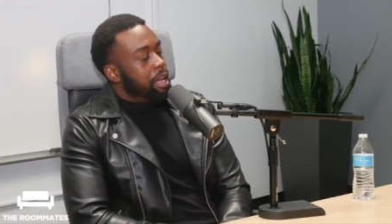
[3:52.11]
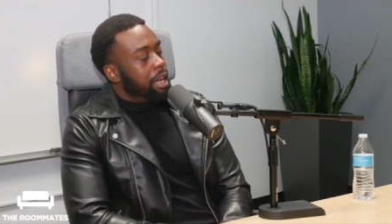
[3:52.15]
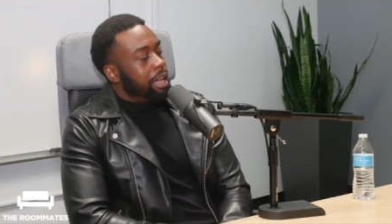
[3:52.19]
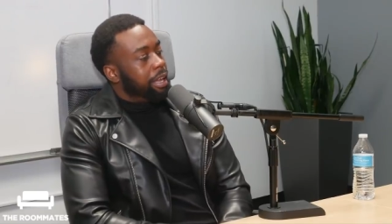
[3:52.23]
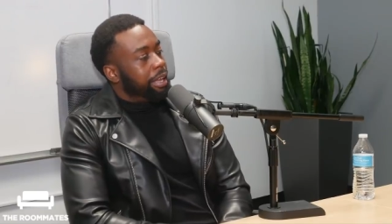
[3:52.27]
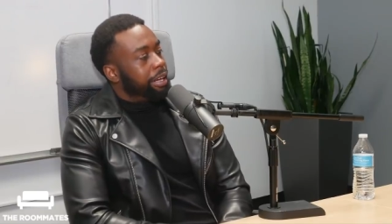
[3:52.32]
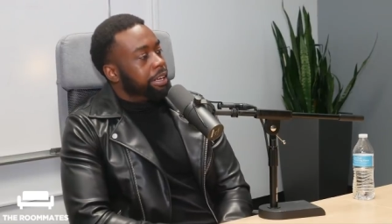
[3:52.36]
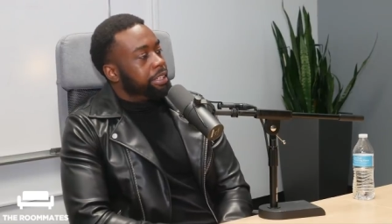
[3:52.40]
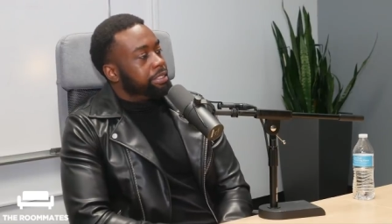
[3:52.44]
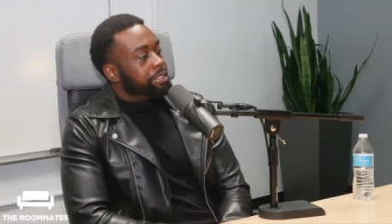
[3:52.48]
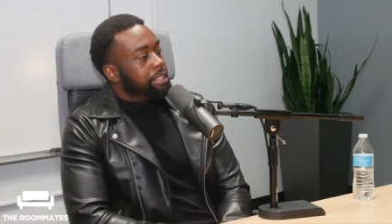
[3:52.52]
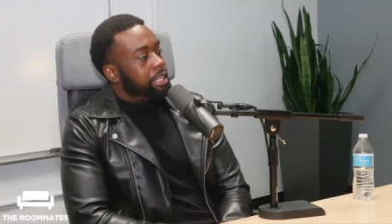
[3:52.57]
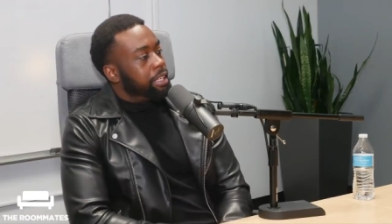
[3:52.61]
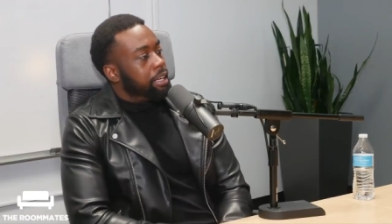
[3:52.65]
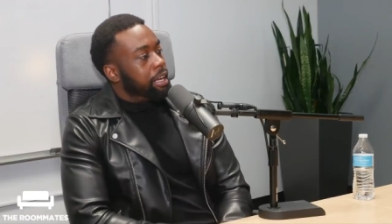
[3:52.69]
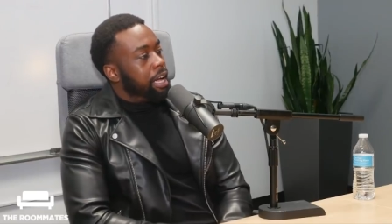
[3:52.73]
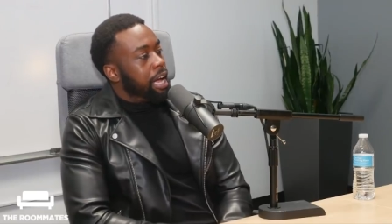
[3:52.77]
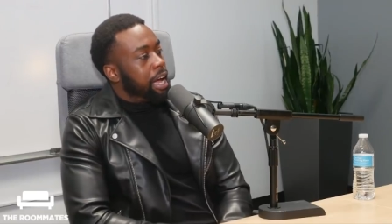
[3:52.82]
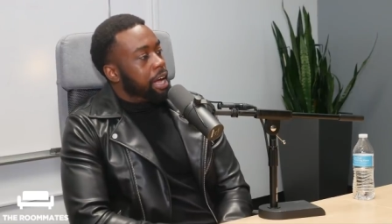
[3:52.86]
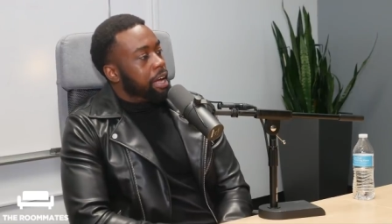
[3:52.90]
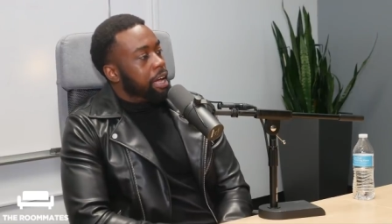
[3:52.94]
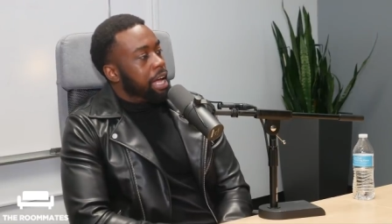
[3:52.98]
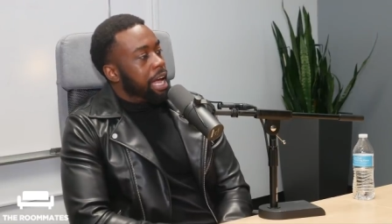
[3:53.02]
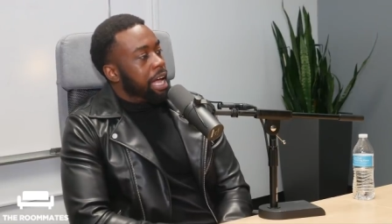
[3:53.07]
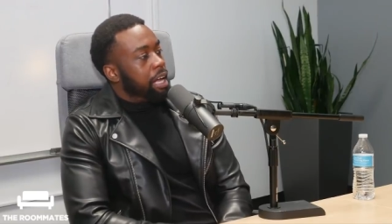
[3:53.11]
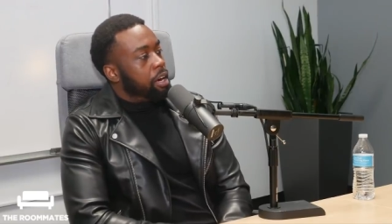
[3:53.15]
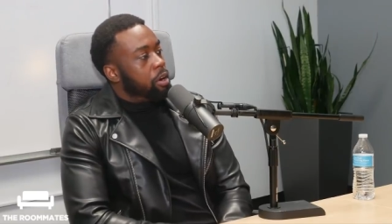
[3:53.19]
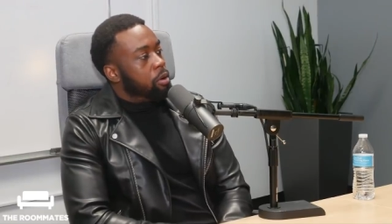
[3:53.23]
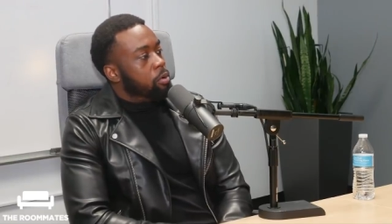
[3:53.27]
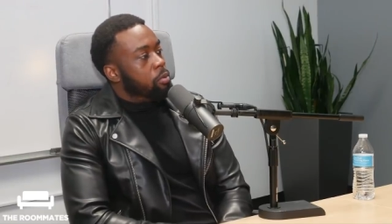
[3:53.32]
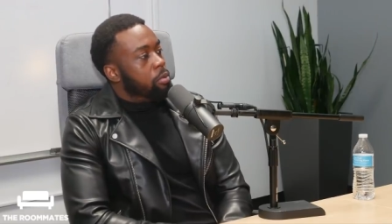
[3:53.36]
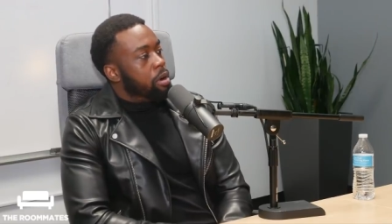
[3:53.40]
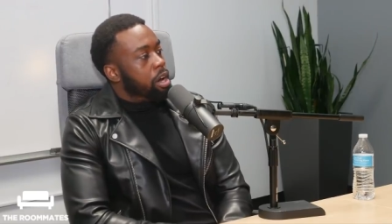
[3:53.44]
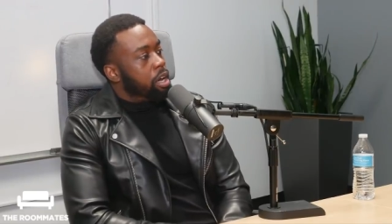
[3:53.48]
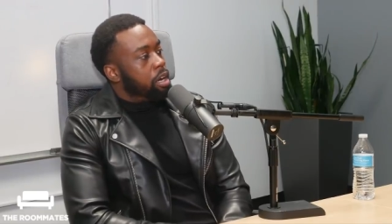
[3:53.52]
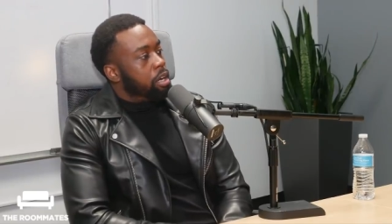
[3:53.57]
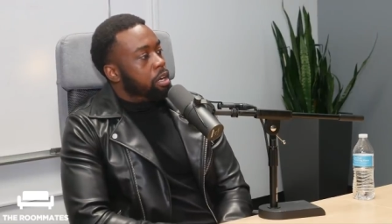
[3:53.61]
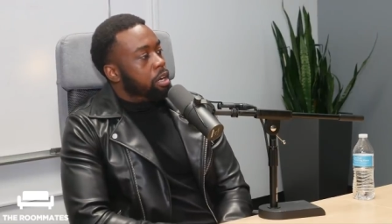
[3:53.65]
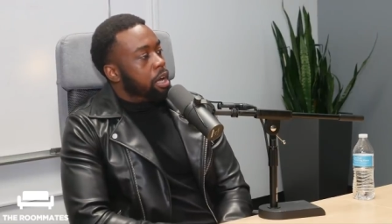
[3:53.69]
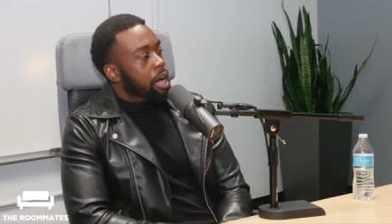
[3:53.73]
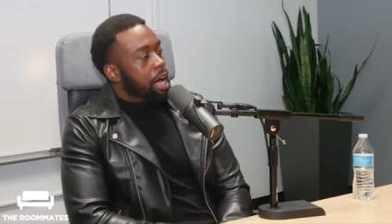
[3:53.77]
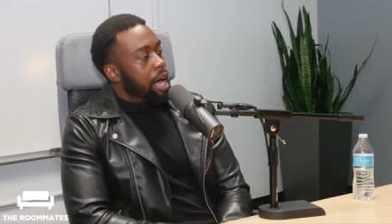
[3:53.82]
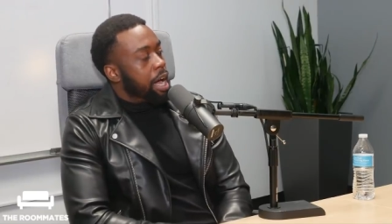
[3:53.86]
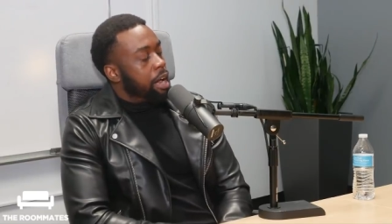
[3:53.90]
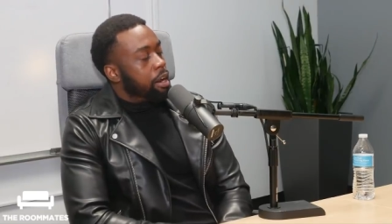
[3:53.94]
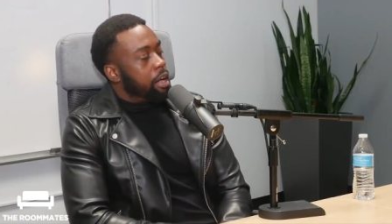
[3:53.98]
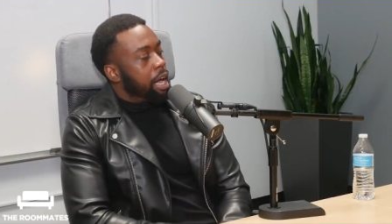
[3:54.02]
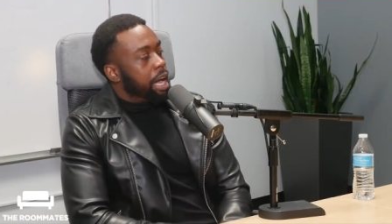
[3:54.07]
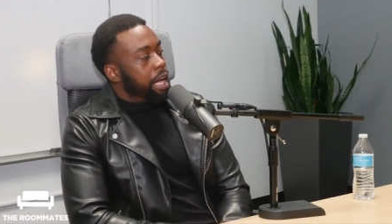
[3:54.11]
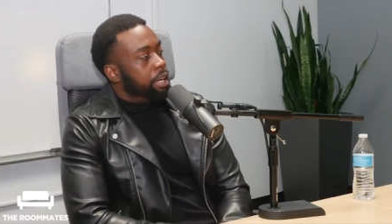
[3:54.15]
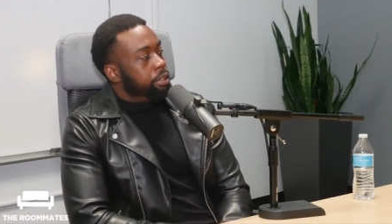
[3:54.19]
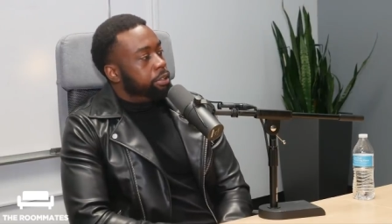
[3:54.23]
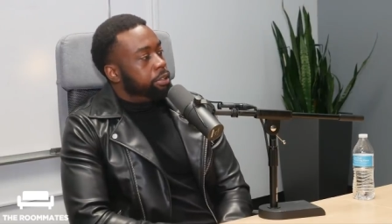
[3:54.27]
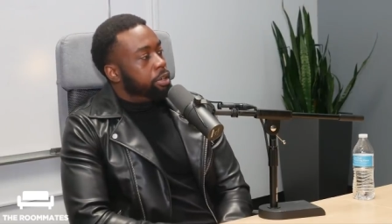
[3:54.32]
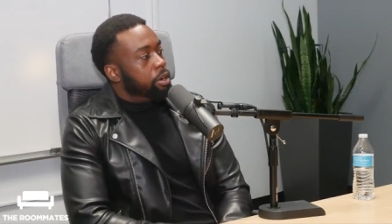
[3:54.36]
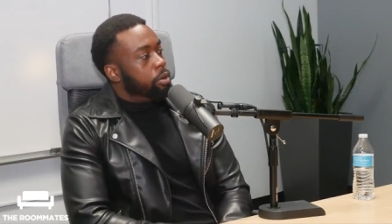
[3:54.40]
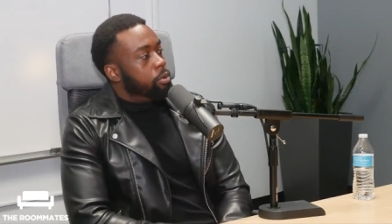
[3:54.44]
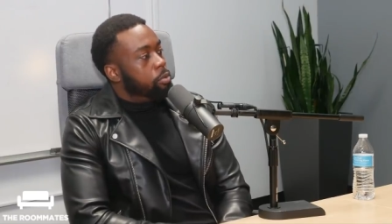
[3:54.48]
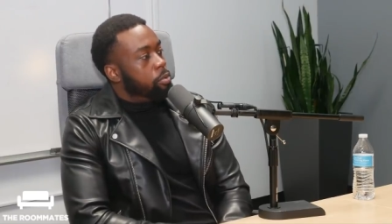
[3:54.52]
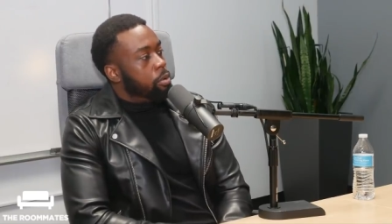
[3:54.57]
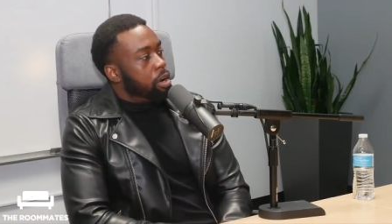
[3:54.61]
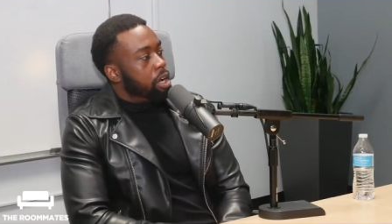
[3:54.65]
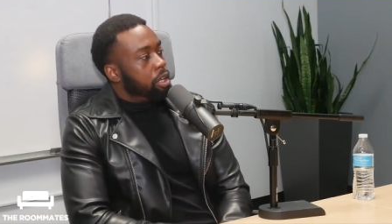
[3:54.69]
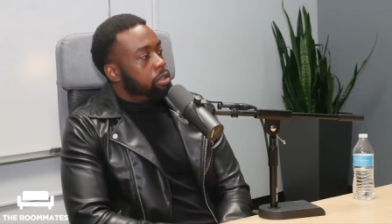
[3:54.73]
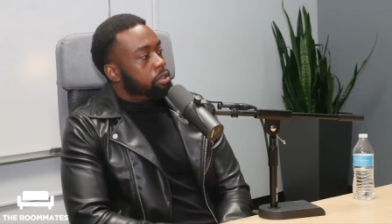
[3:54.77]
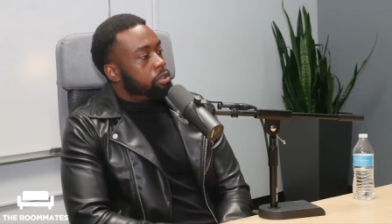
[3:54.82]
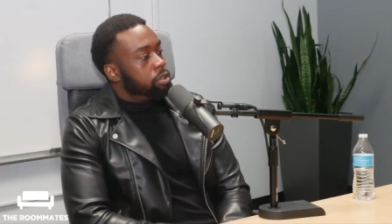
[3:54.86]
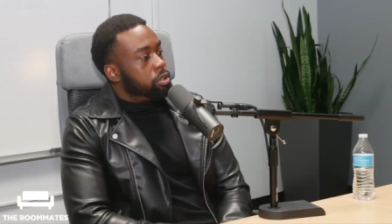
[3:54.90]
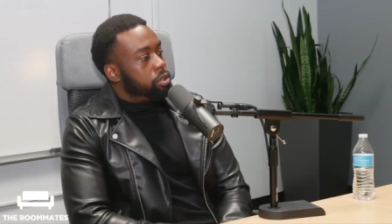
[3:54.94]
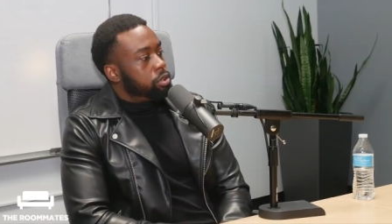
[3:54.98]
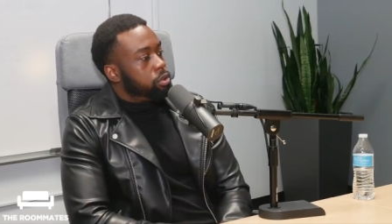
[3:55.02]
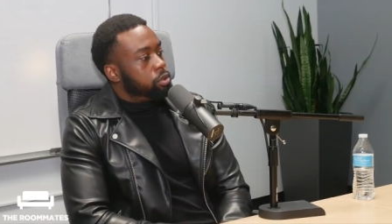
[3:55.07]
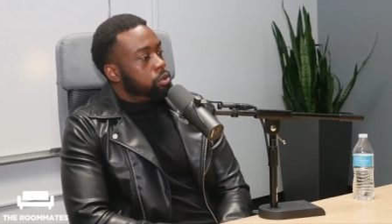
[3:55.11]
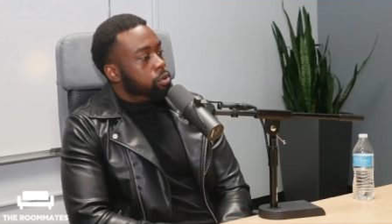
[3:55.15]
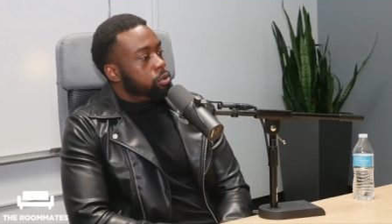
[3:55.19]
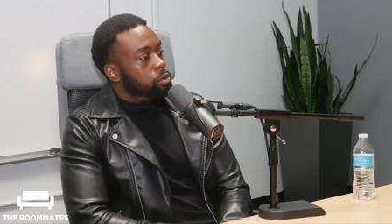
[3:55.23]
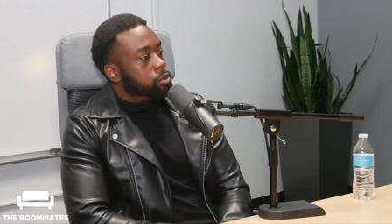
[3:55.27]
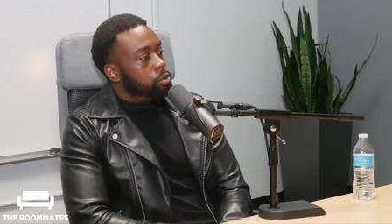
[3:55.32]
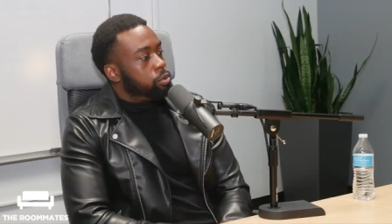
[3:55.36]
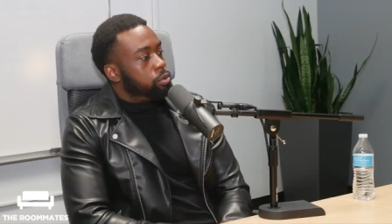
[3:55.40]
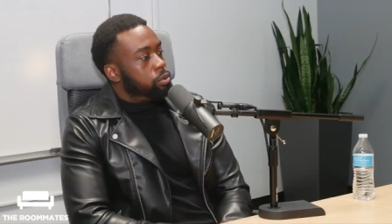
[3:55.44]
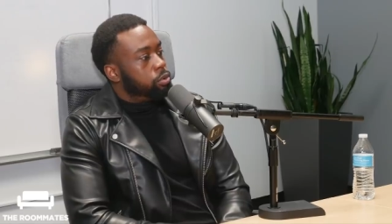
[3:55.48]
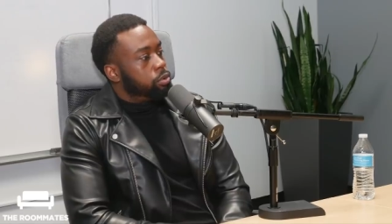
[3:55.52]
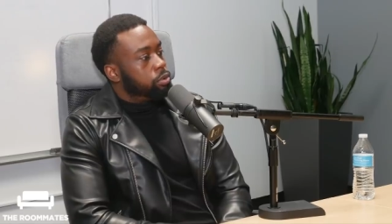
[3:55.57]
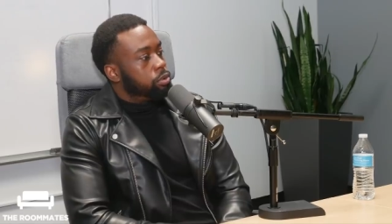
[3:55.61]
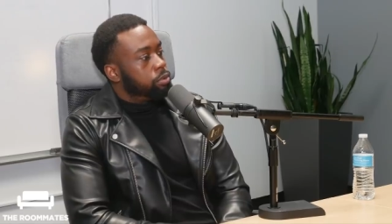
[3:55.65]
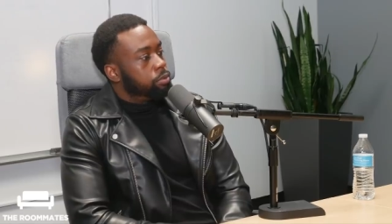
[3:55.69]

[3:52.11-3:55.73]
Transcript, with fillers: And like I said, I don't want to,